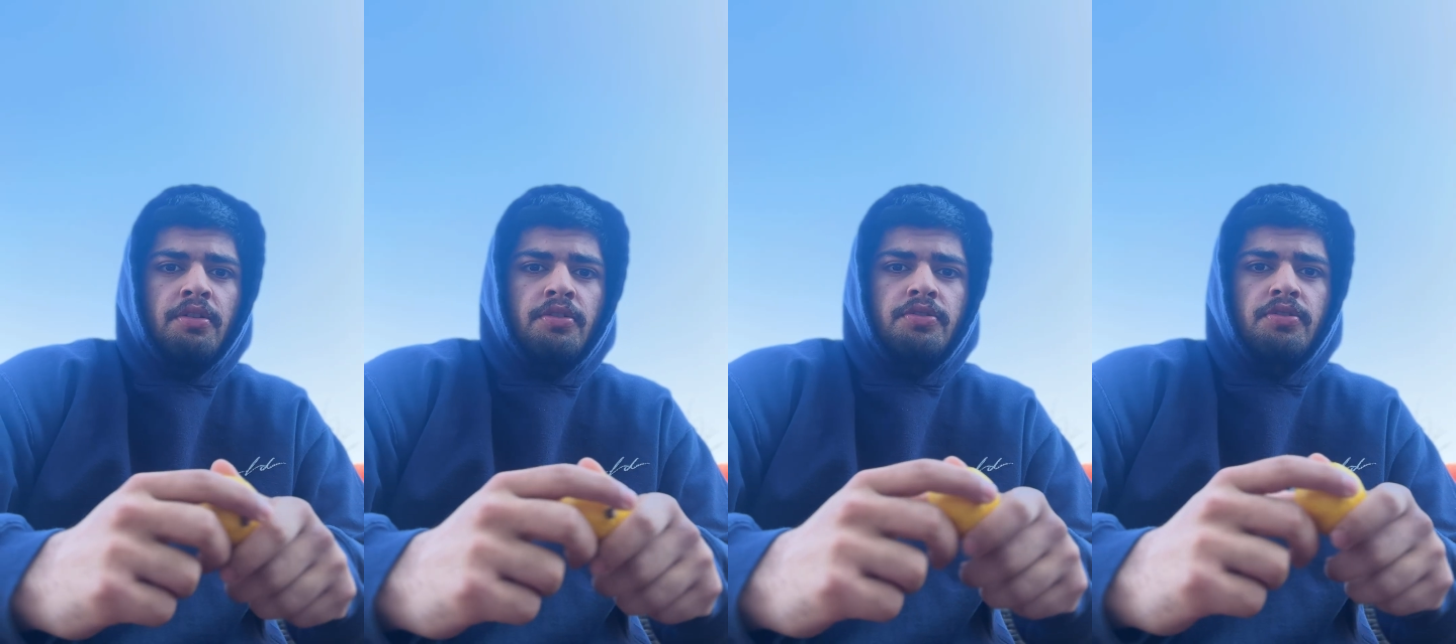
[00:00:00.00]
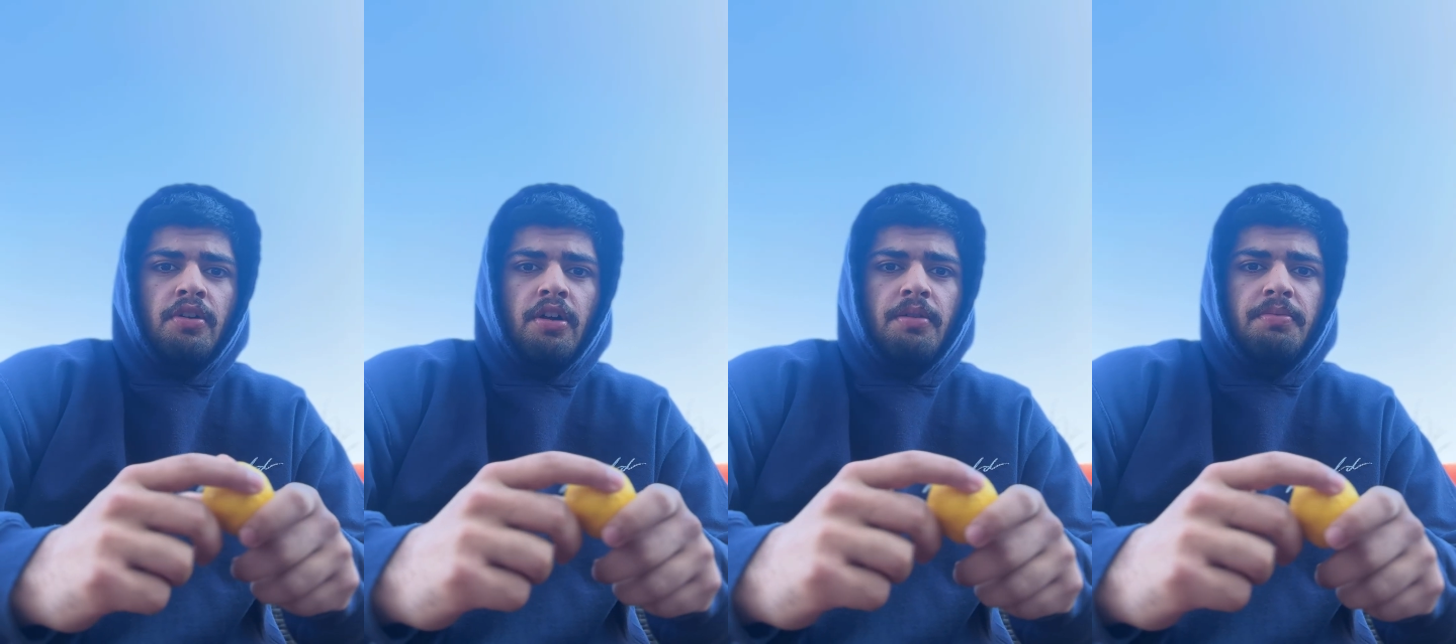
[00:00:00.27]

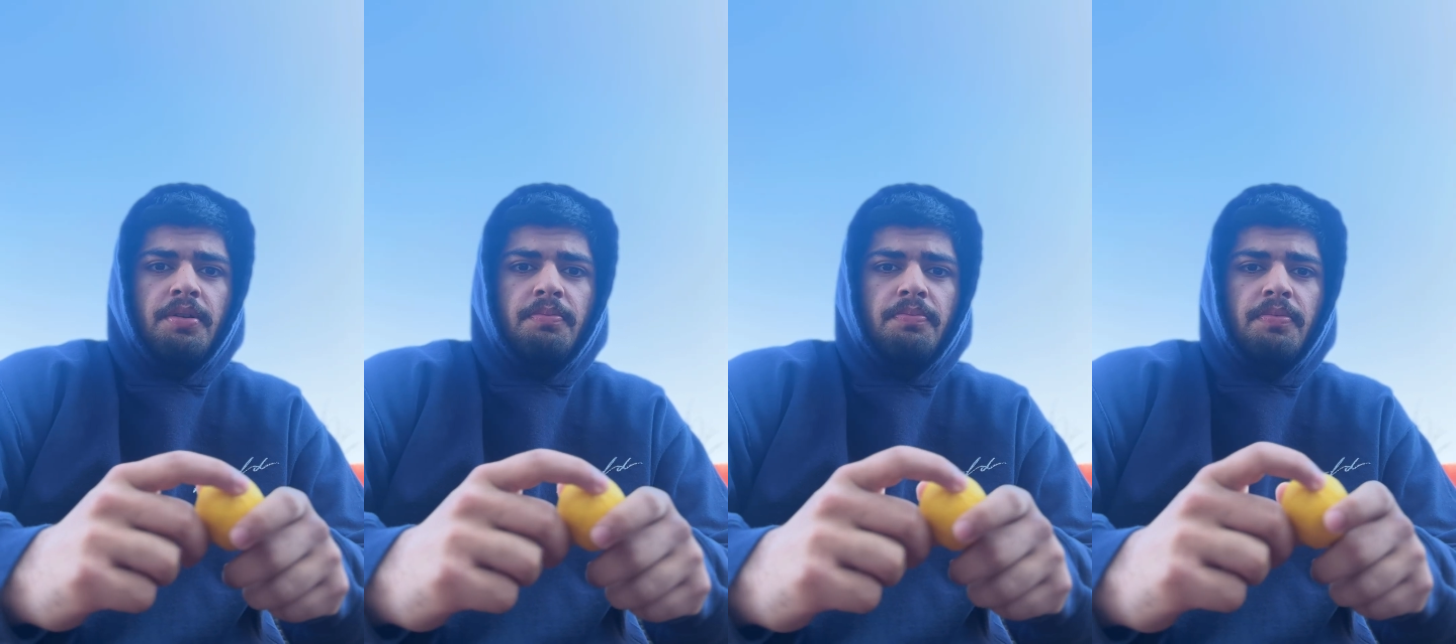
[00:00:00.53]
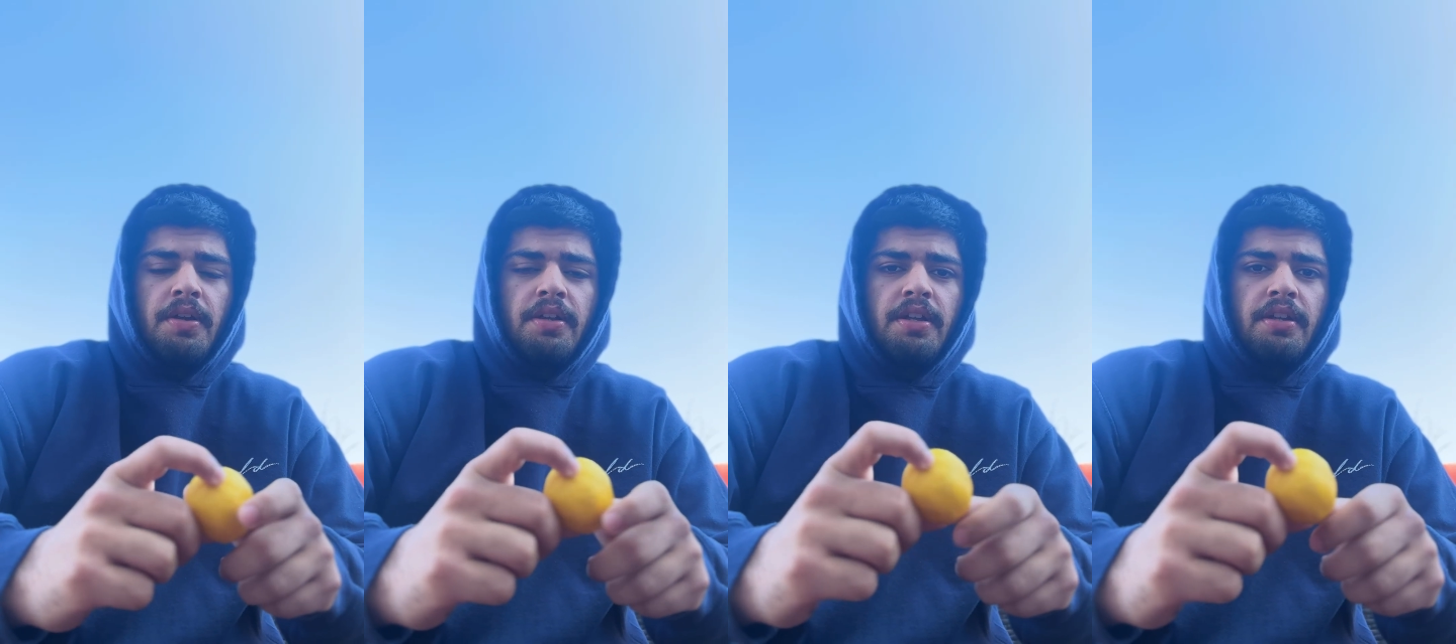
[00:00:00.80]
So I'll be
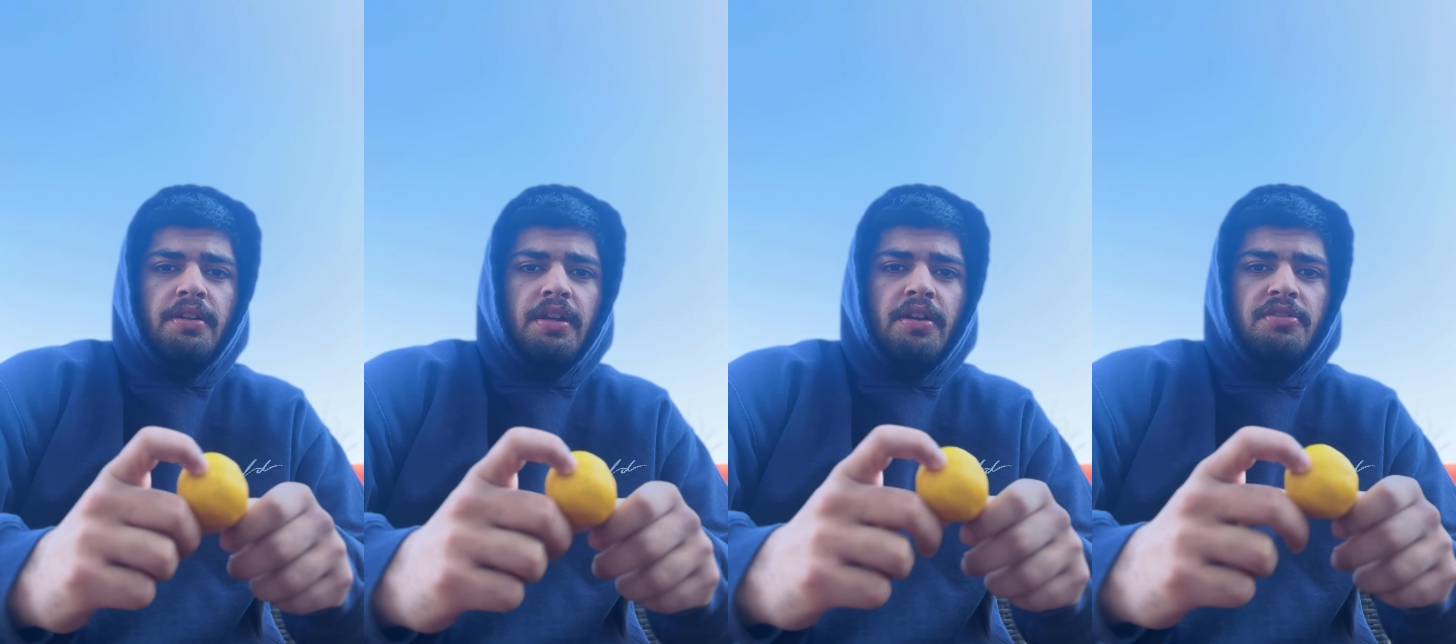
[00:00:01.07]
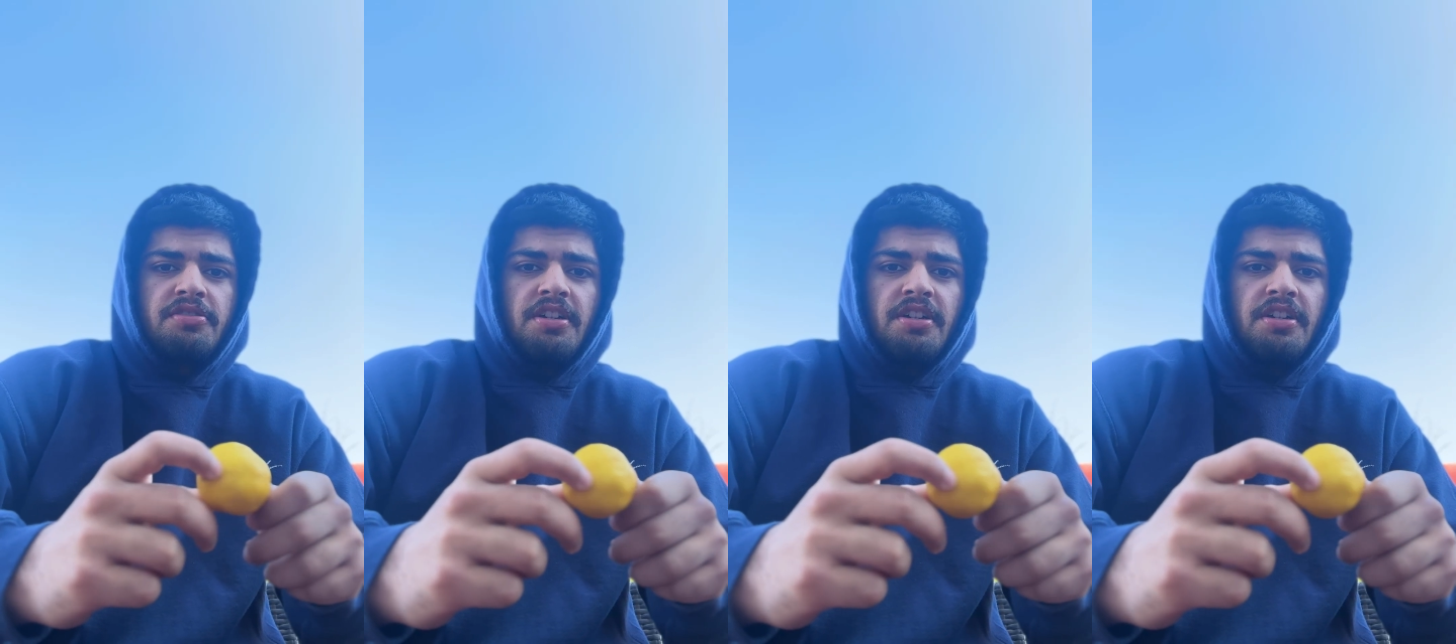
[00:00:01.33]
breaking down